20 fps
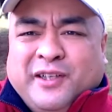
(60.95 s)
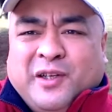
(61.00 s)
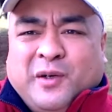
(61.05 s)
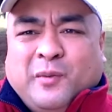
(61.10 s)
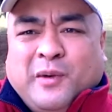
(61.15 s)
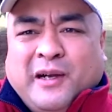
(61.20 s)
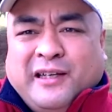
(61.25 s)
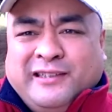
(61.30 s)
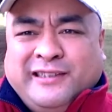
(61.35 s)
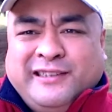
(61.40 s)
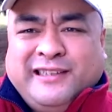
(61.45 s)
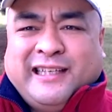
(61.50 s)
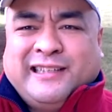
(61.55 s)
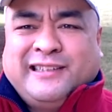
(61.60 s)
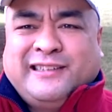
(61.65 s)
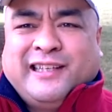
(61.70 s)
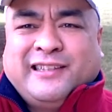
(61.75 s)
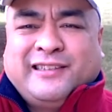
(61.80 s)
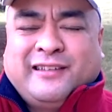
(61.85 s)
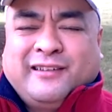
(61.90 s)
you know what
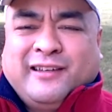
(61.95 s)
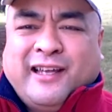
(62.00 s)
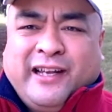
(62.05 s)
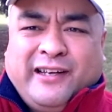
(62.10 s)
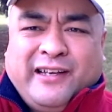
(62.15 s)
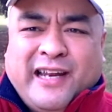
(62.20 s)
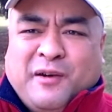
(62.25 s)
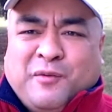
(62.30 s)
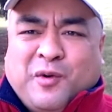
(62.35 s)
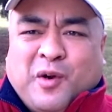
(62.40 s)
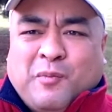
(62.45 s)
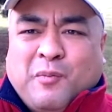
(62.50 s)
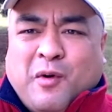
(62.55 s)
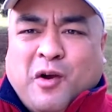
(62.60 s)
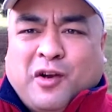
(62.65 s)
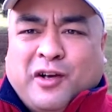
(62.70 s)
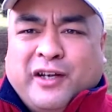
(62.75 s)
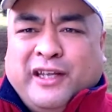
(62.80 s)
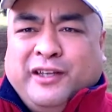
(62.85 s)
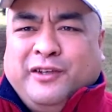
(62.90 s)
just doesn't like network
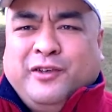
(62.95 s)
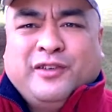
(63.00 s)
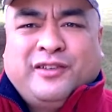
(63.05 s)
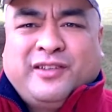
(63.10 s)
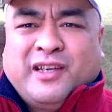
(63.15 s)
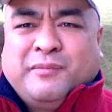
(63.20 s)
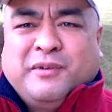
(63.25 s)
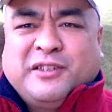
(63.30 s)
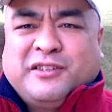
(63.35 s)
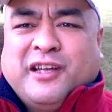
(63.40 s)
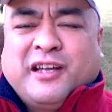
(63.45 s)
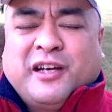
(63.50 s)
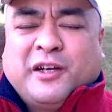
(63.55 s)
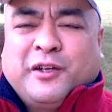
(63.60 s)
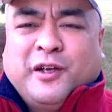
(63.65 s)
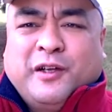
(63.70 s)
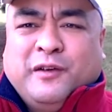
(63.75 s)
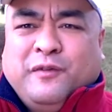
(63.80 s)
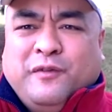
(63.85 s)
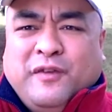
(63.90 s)
marketing, you just tell them it's not a
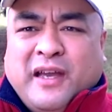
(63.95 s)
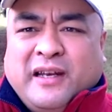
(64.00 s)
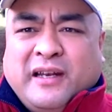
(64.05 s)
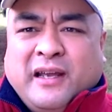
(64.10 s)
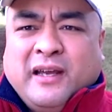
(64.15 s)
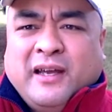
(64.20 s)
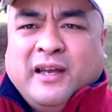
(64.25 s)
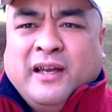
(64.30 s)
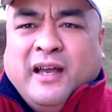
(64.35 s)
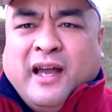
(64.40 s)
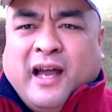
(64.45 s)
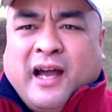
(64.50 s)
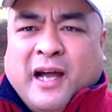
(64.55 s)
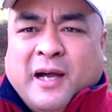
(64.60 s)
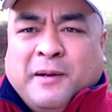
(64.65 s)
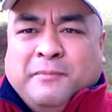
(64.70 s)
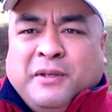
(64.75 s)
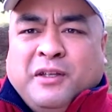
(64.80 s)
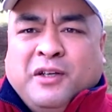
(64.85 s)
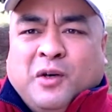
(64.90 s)
good fit.
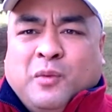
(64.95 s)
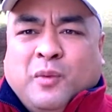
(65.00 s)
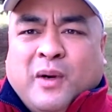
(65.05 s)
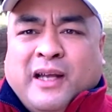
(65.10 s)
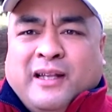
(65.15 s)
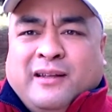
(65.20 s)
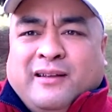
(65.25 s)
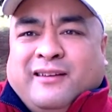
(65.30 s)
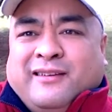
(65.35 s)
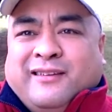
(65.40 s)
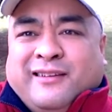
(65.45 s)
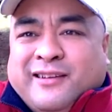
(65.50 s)
Um, you know what?